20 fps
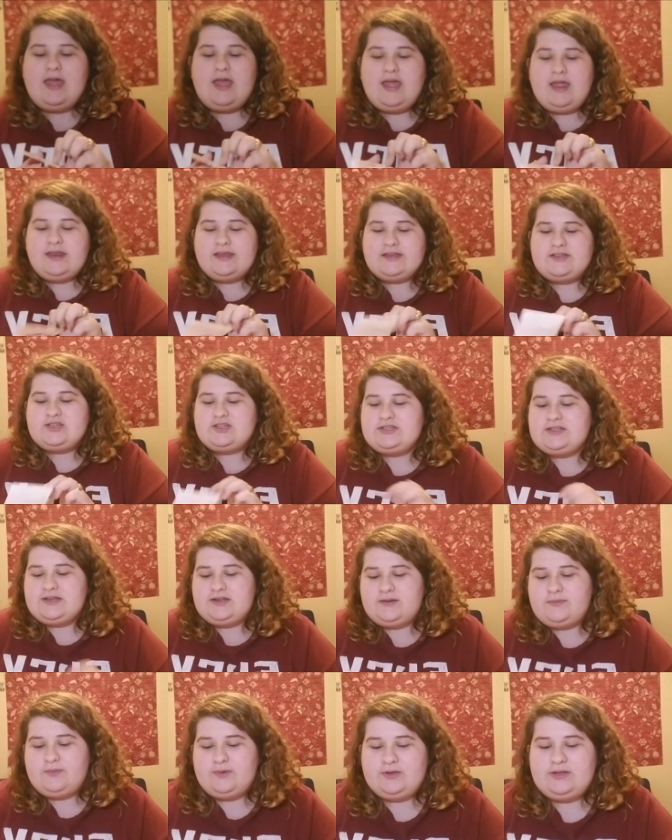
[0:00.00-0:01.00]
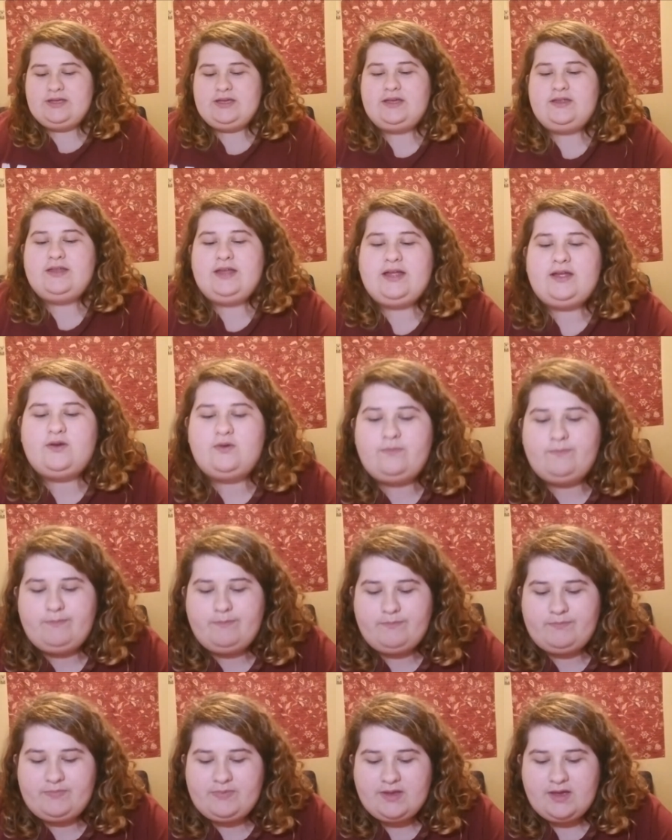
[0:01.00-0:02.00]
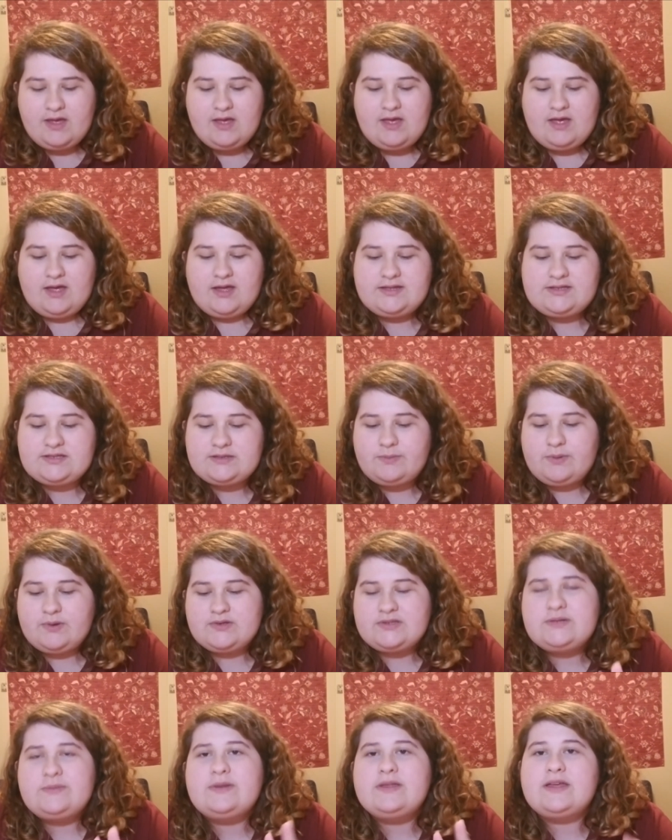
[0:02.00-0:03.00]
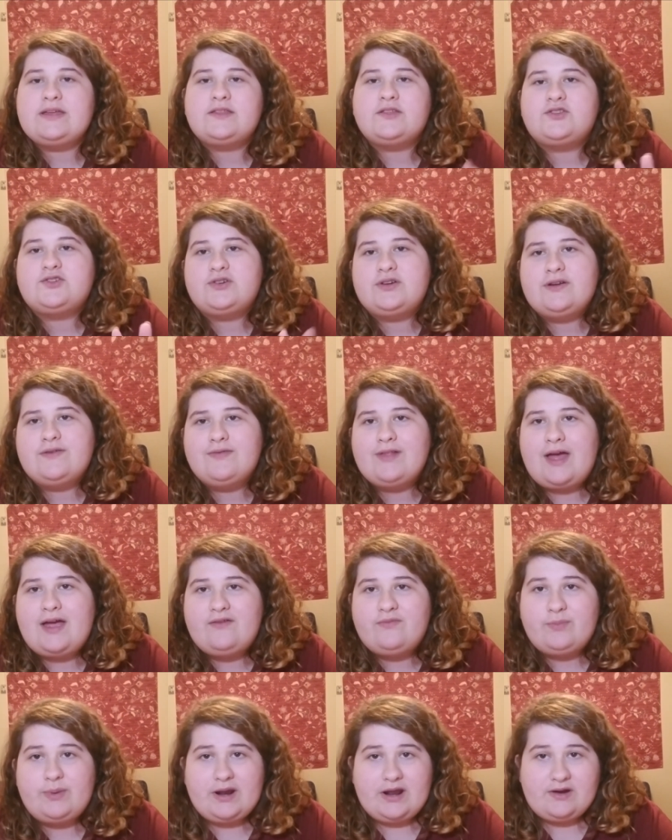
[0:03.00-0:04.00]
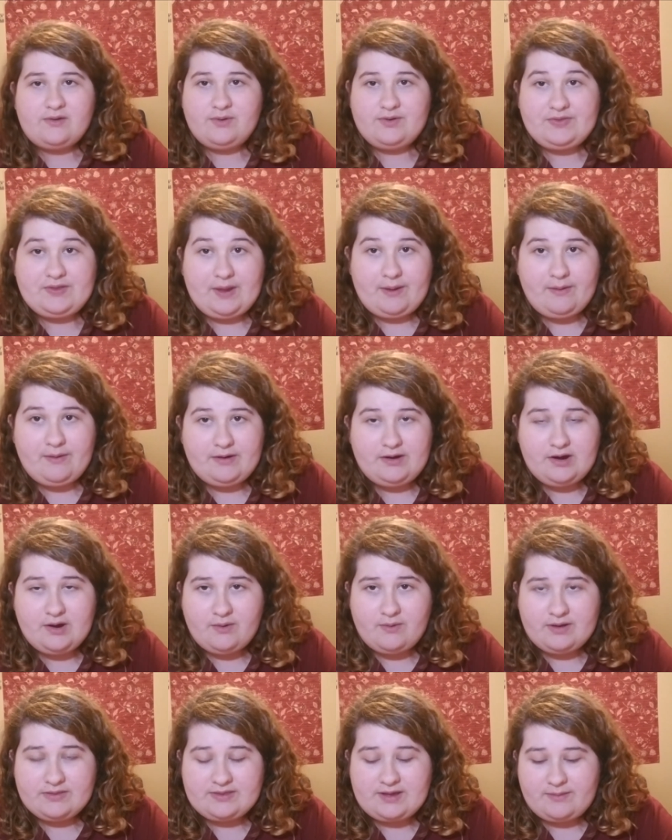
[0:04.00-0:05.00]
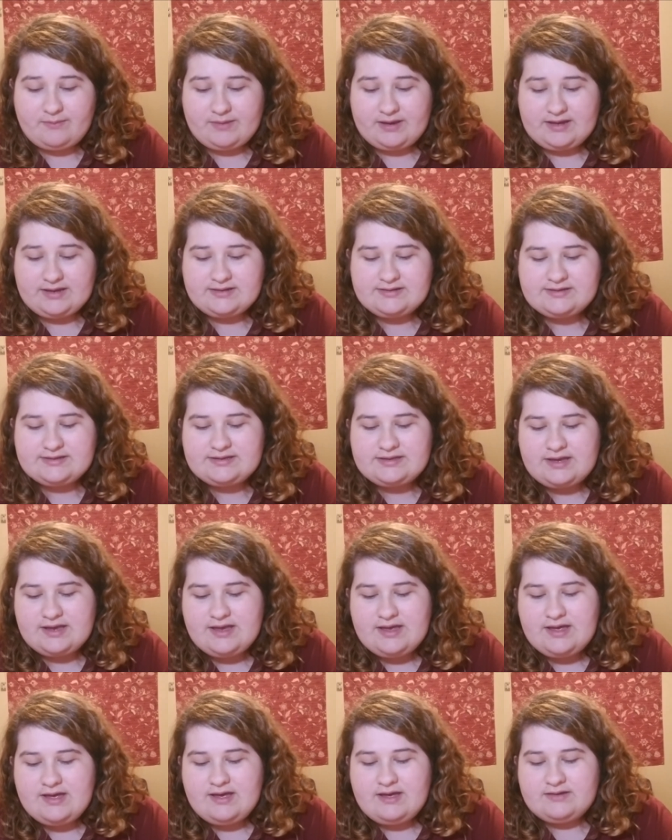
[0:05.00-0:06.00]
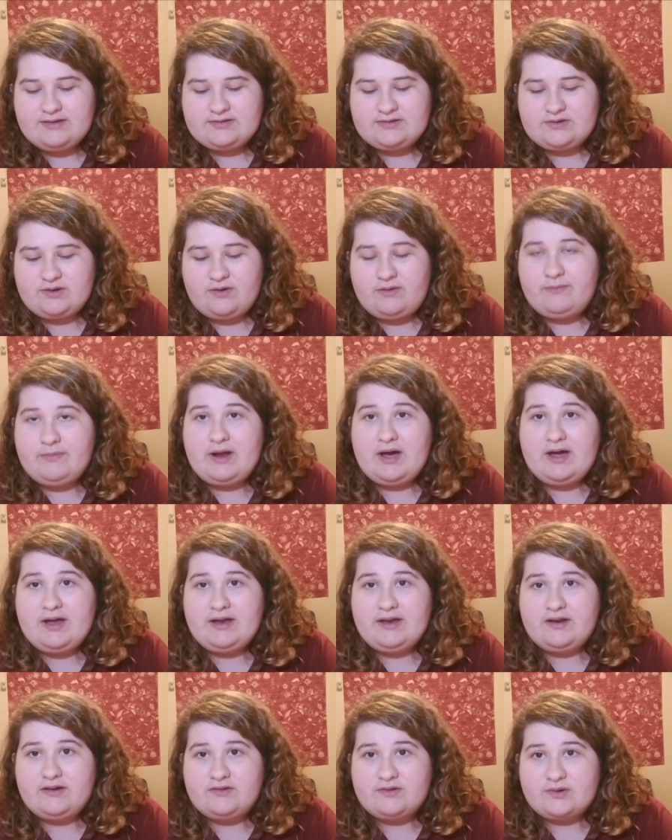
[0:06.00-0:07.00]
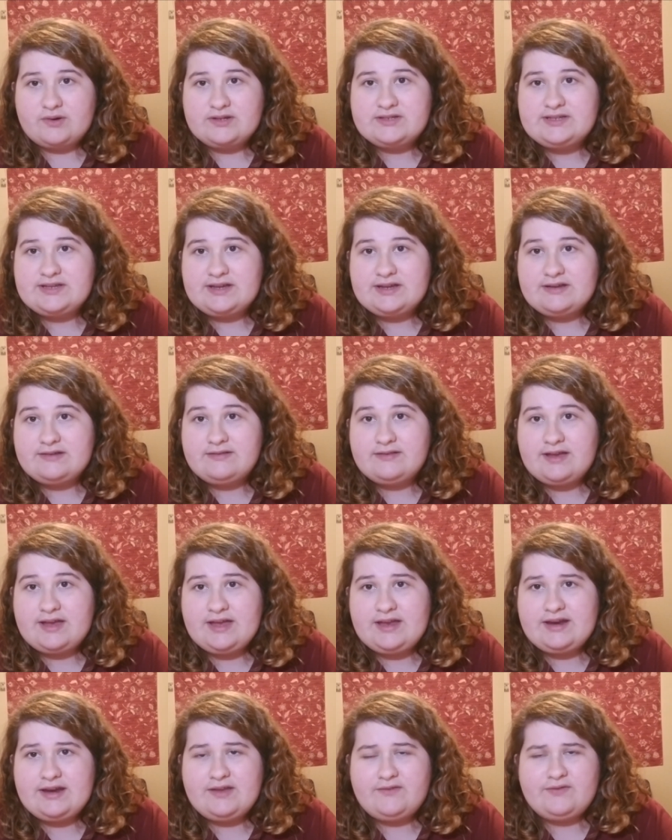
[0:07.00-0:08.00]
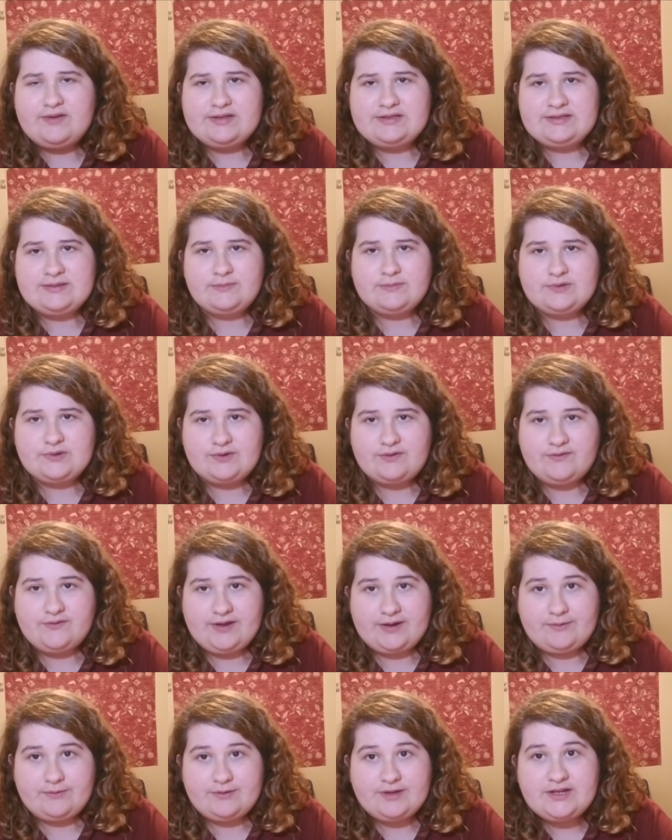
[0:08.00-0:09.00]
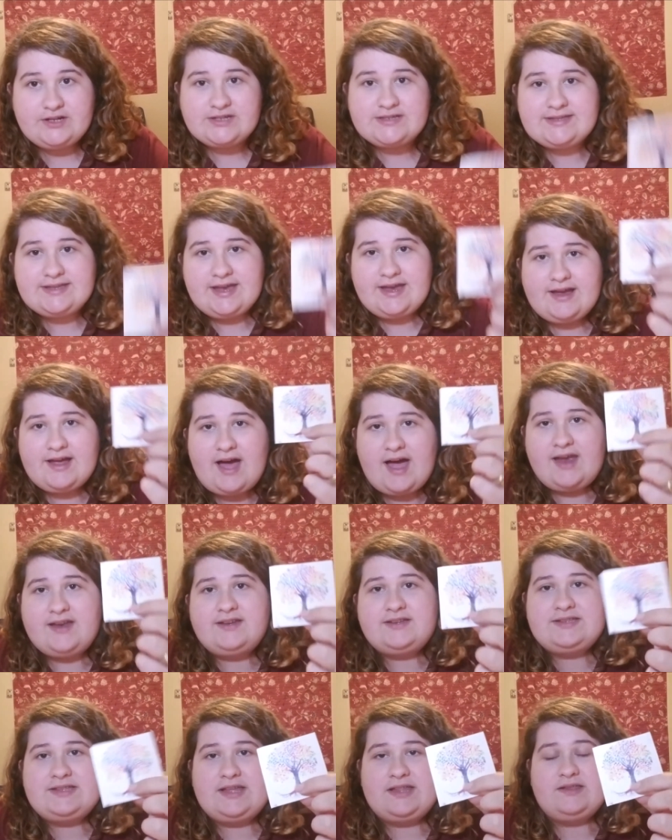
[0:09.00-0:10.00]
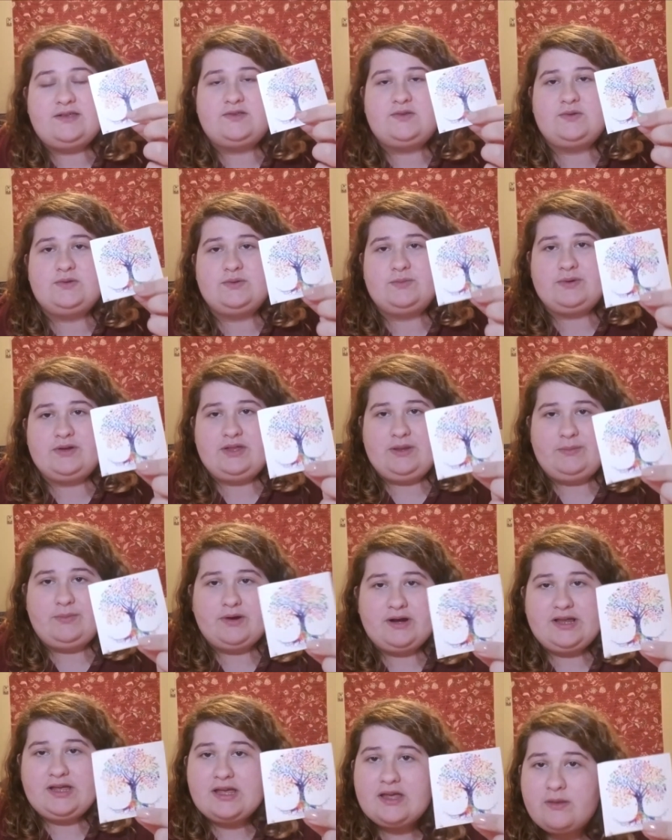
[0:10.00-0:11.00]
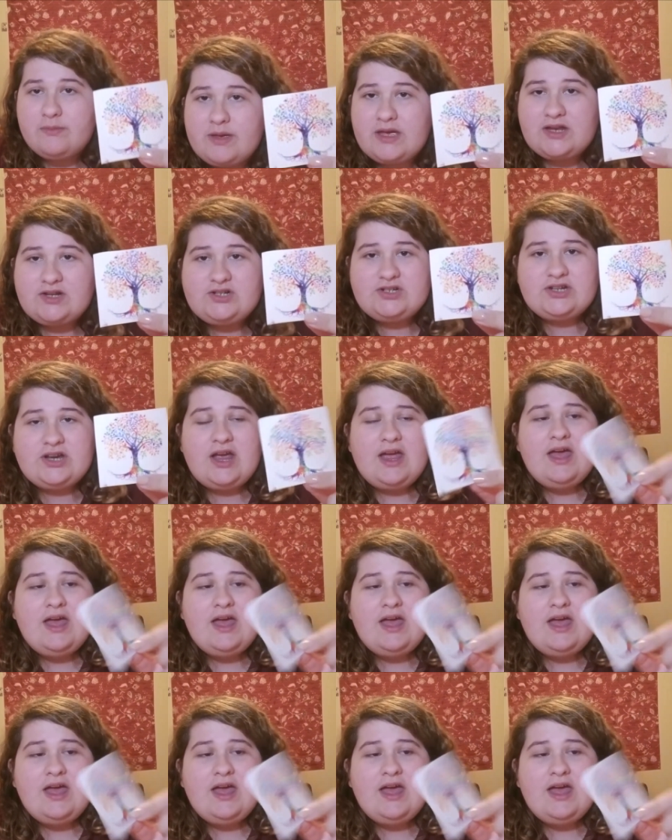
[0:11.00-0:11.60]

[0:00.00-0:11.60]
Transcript: and it's just a really like it's supposed to be like the tree of life, but I don't want that know what that means. So I'm not endorsing it if it's some sort of like religious thing. I just thought this was a really pretty image